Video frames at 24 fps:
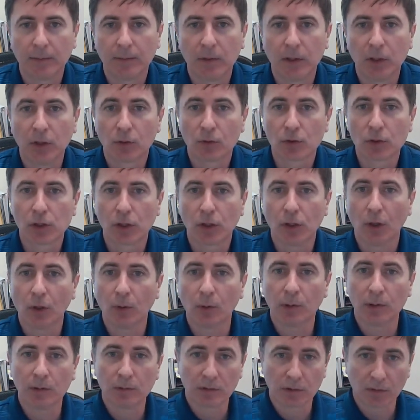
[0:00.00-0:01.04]
Years
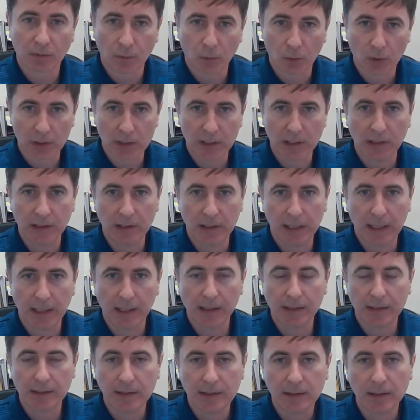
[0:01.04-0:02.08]
ago, it was 14
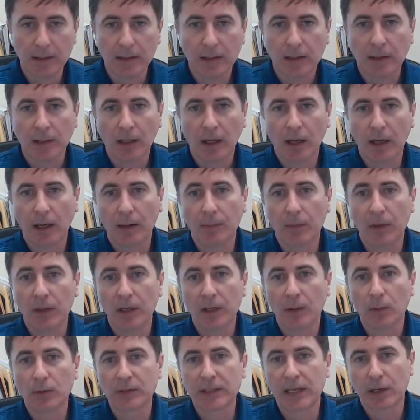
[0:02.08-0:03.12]
days. Then
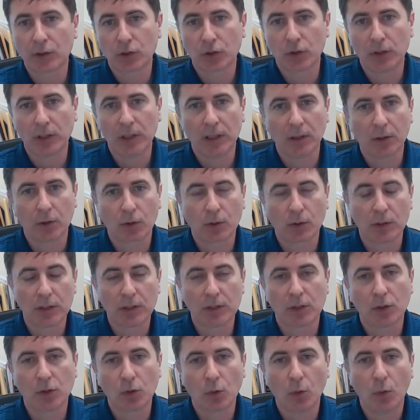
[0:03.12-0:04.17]
it was actually
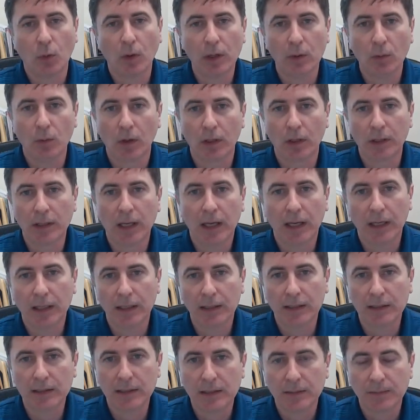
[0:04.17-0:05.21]
increased to 21
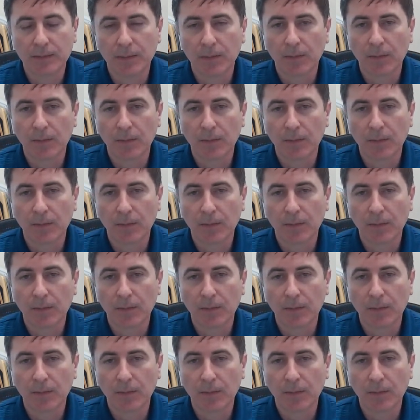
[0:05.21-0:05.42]
days